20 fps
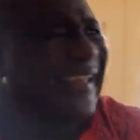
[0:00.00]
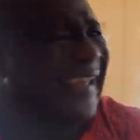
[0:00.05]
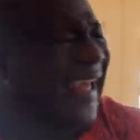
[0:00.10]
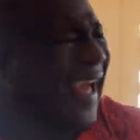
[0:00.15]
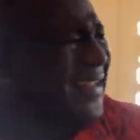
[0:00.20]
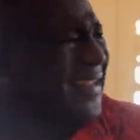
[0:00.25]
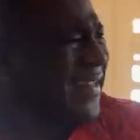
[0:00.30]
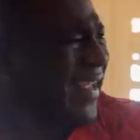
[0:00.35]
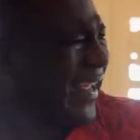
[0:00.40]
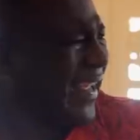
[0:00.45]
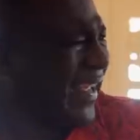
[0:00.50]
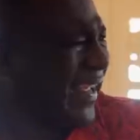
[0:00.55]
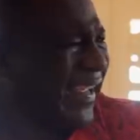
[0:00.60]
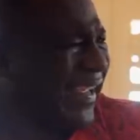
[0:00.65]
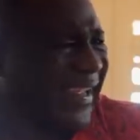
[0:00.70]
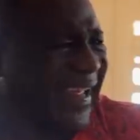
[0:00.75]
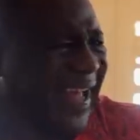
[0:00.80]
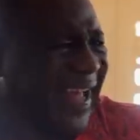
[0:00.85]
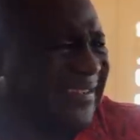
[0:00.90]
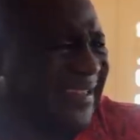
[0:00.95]
He has
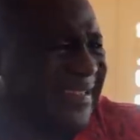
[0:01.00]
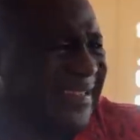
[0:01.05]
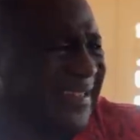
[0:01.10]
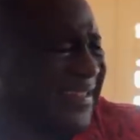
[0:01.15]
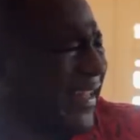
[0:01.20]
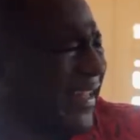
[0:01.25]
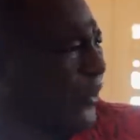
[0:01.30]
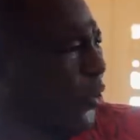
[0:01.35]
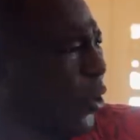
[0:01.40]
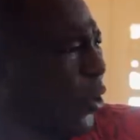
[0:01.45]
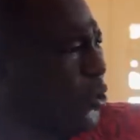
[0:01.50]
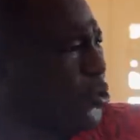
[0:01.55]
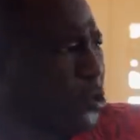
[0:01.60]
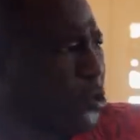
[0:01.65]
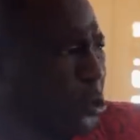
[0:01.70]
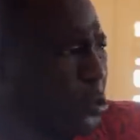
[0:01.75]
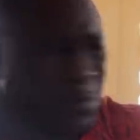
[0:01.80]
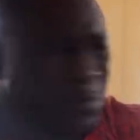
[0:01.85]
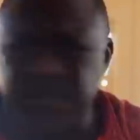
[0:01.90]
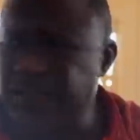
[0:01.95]
an assistant called
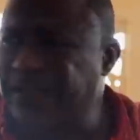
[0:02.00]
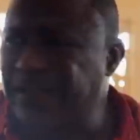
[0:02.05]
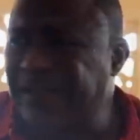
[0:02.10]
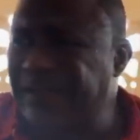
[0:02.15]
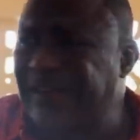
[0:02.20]
Jude.